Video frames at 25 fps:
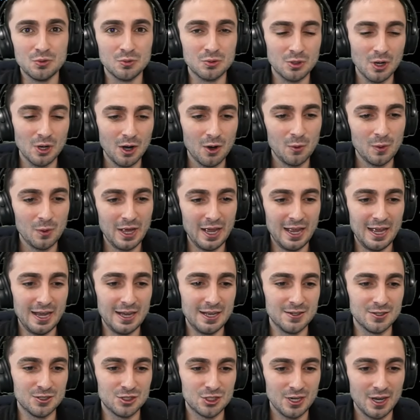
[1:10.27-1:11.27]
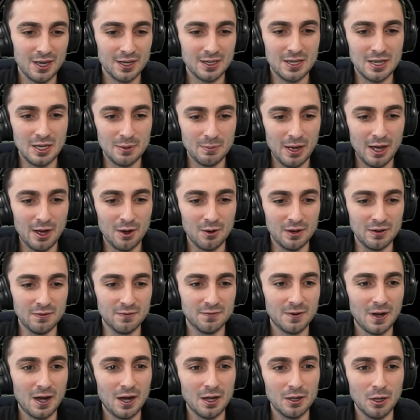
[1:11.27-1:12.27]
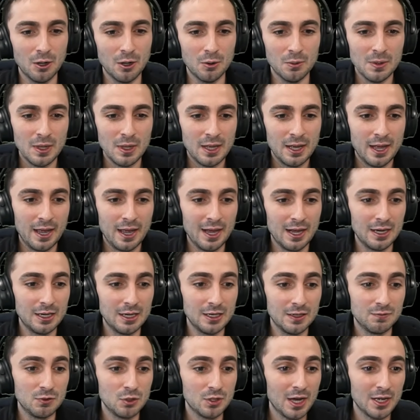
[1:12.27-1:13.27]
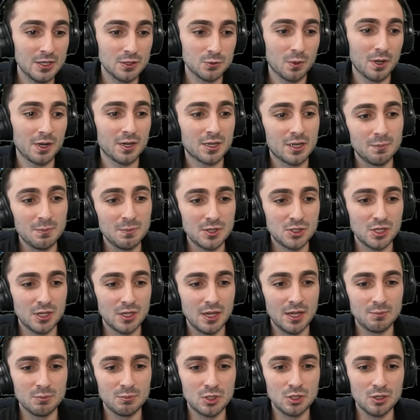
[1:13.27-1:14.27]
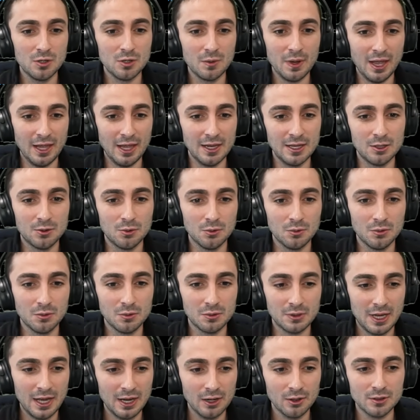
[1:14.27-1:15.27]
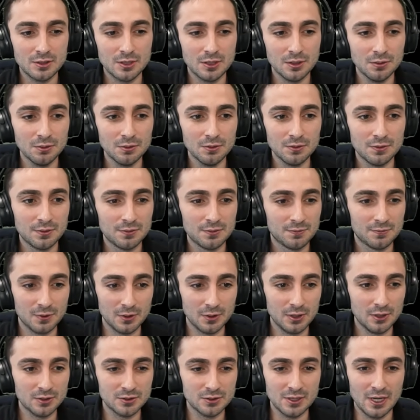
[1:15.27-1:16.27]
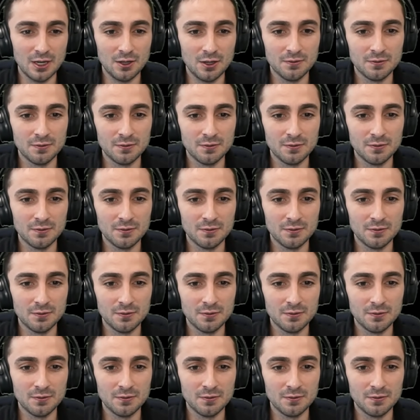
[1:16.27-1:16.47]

go and check him out and follow. And if you guys want to commission him to do any cool characters for yourself,